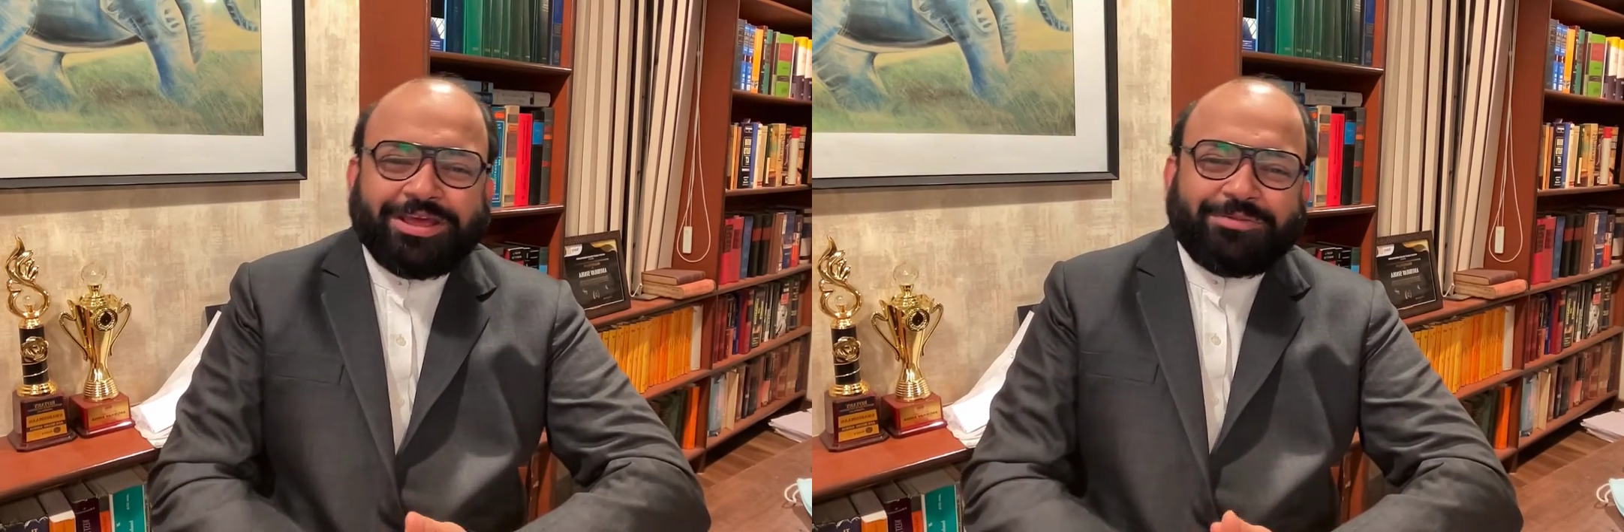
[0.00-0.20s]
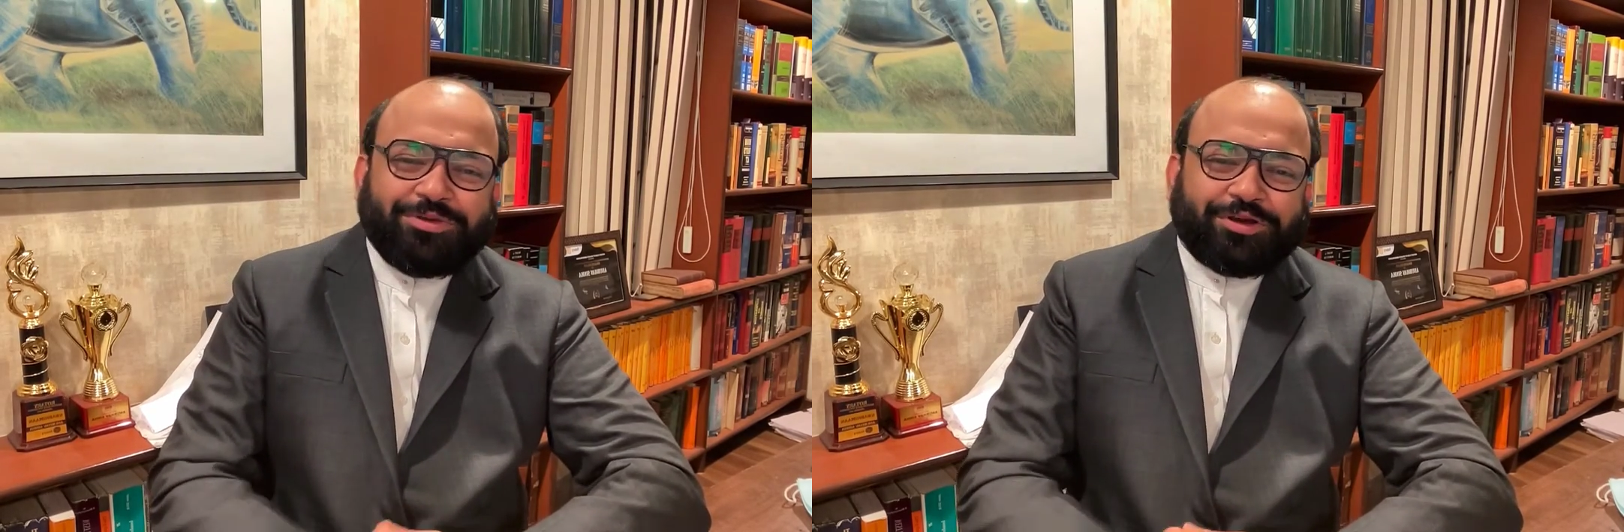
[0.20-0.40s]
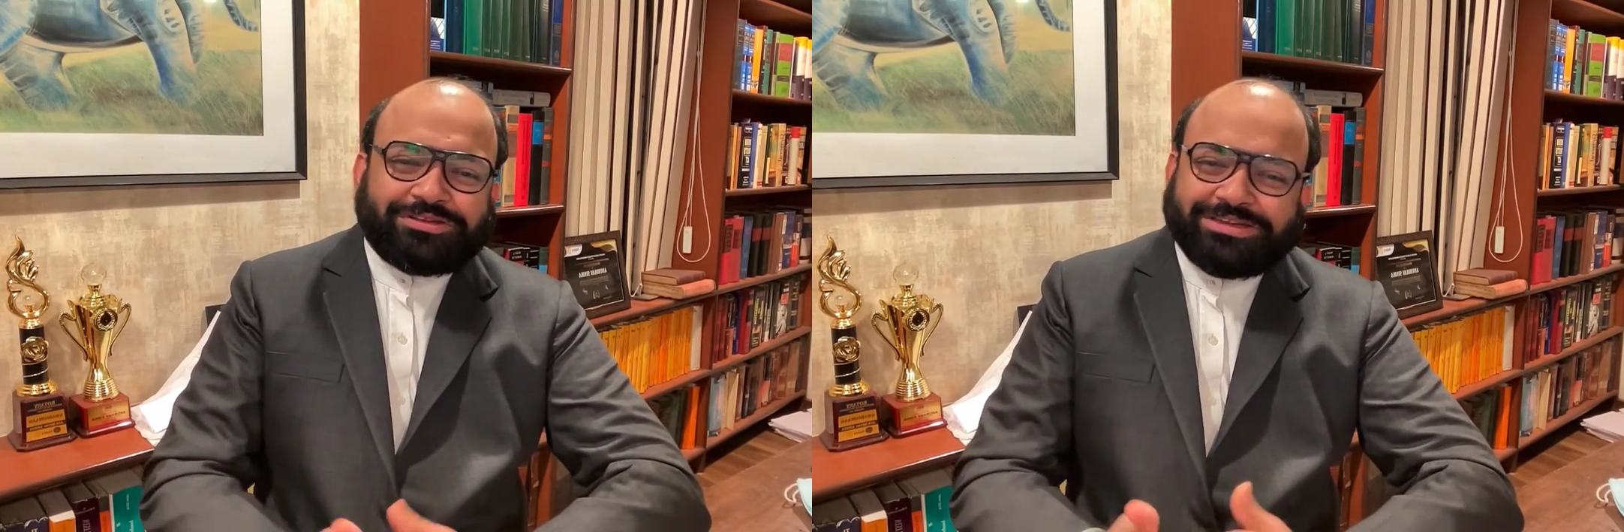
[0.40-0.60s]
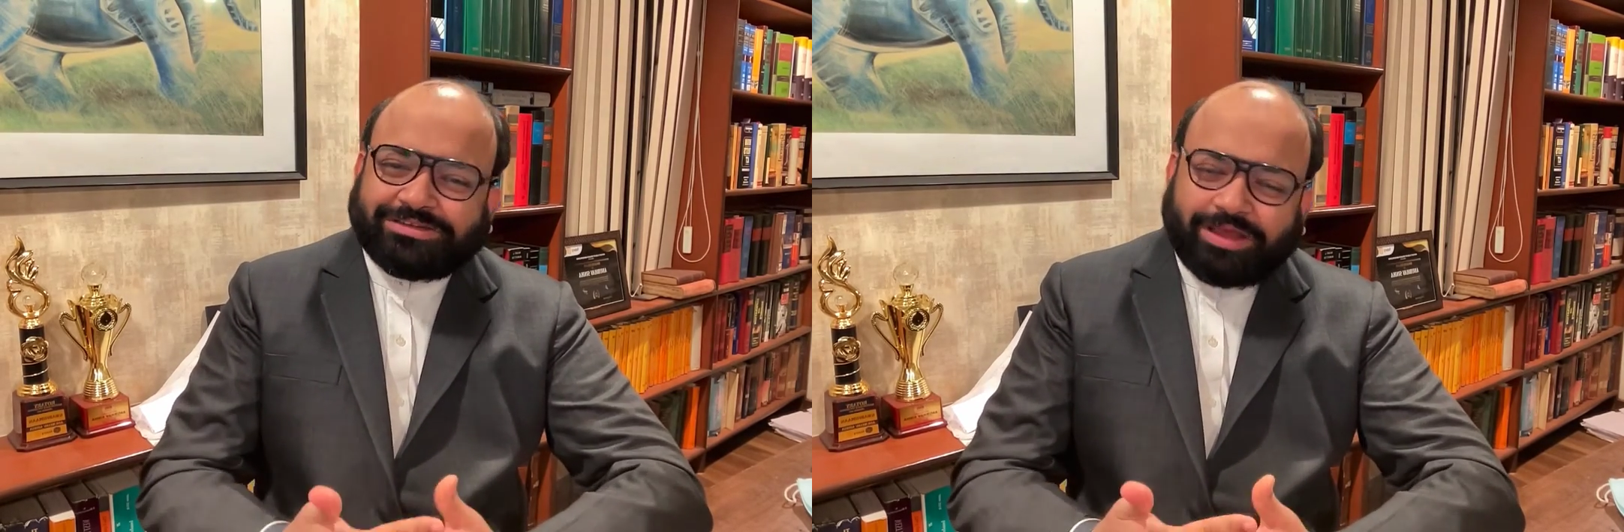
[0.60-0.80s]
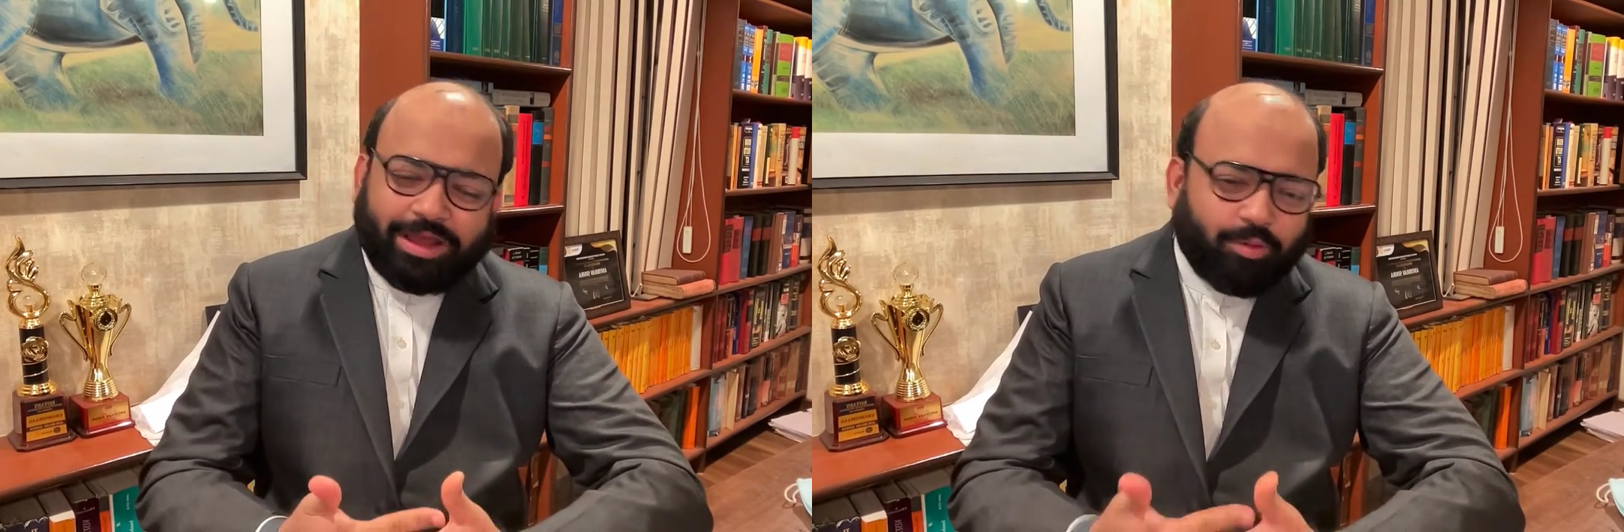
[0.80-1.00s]
because this
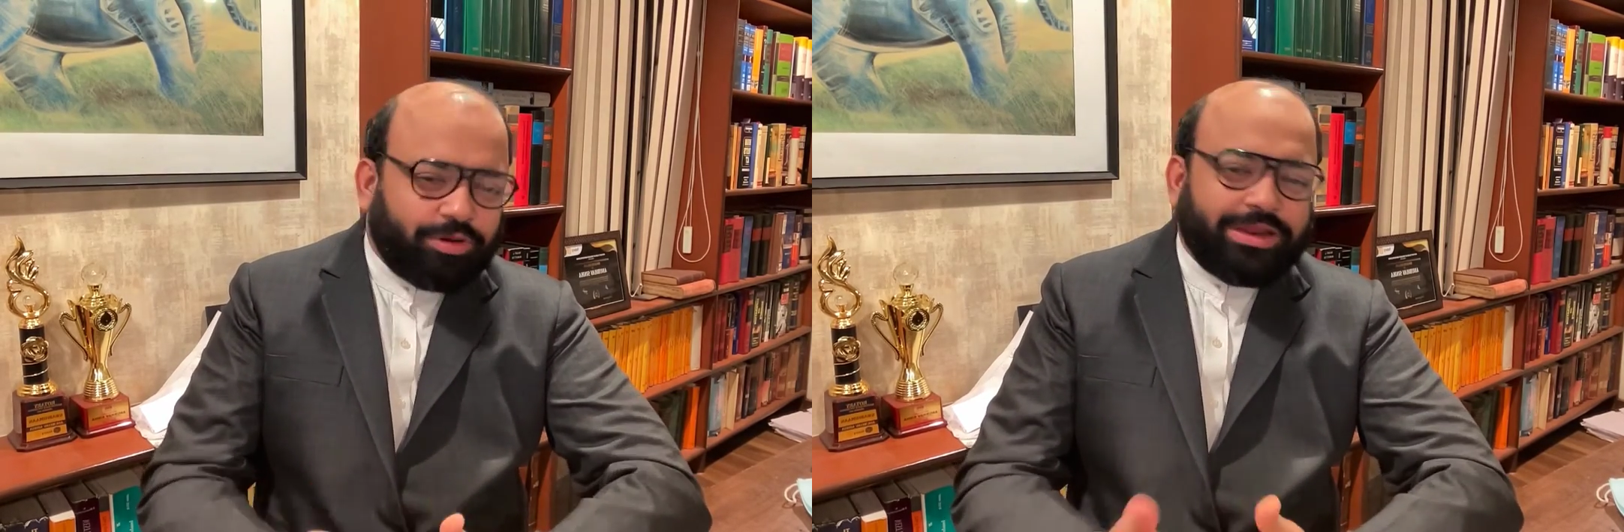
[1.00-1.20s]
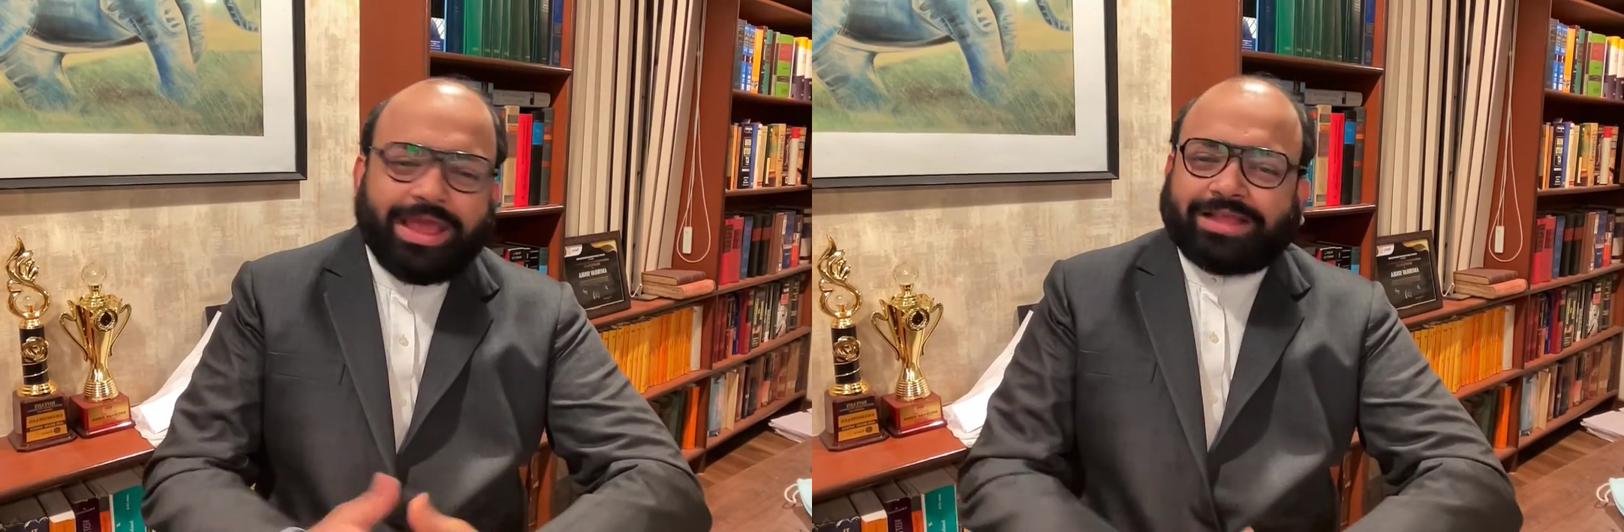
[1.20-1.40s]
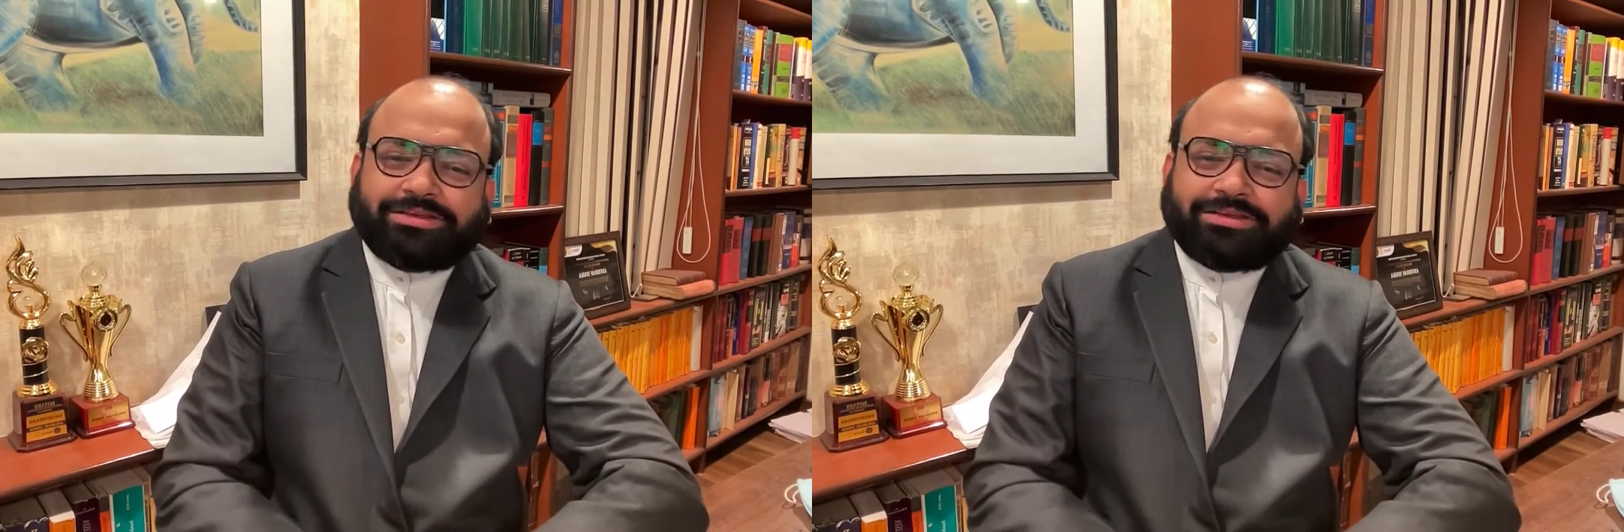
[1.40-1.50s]
only